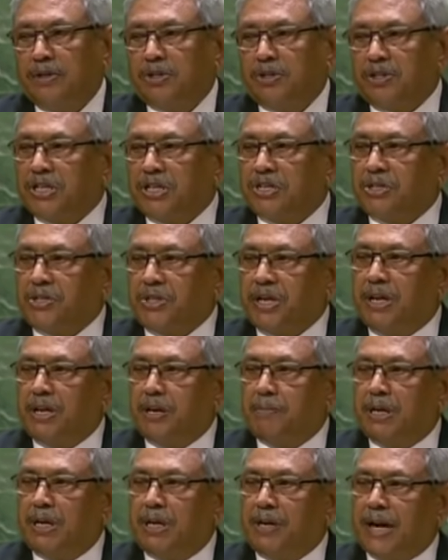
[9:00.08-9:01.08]

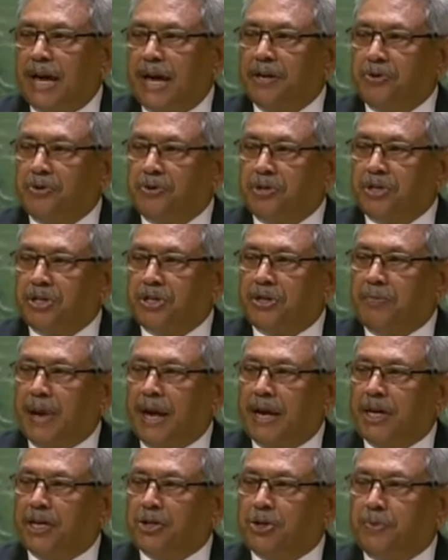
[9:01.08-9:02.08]
Sustainable Nitrogen
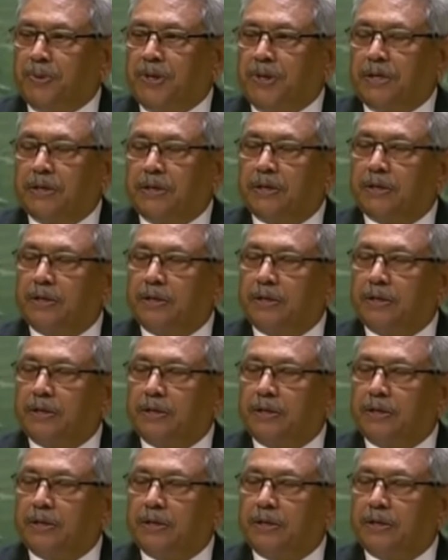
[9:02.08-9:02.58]
Management,